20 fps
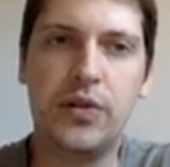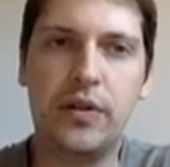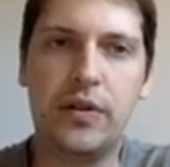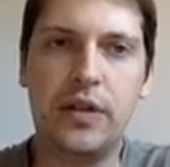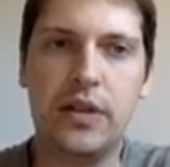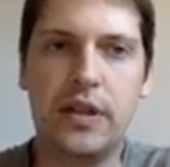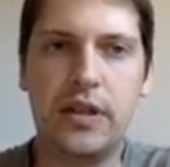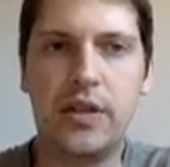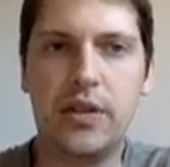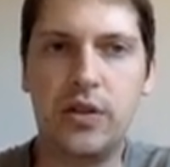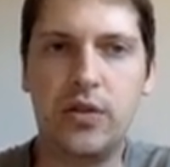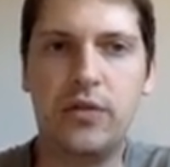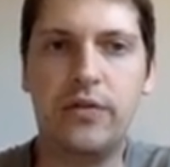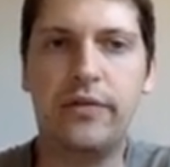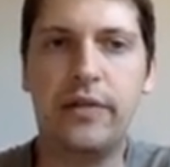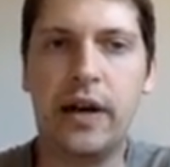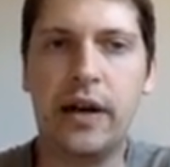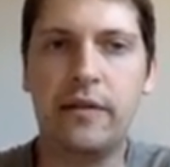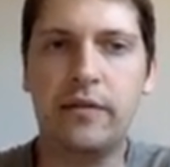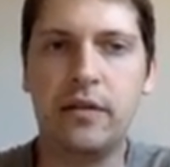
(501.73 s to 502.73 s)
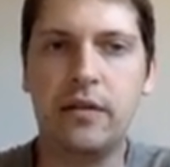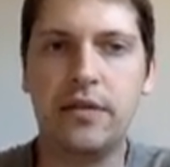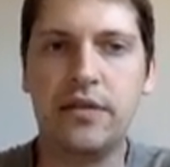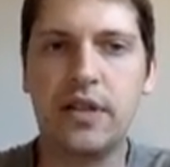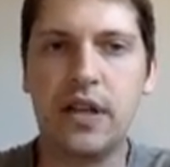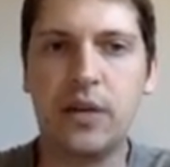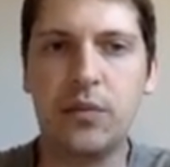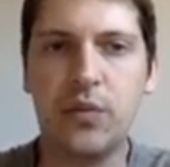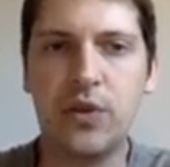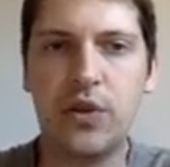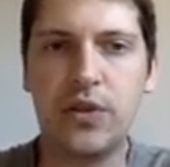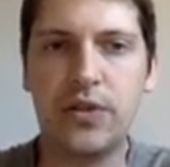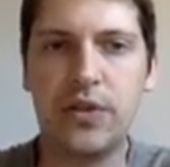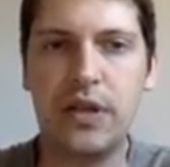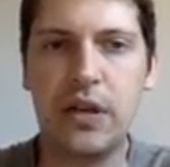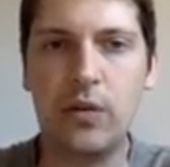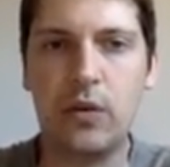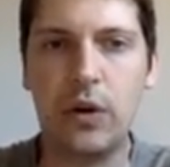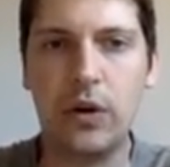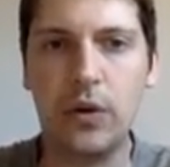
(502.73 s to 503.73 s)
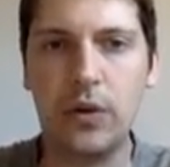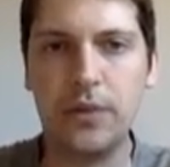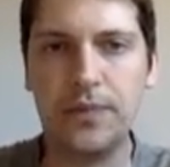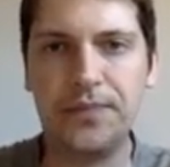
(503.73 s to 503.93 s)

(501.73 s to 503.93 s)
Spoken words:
the survival time to 0.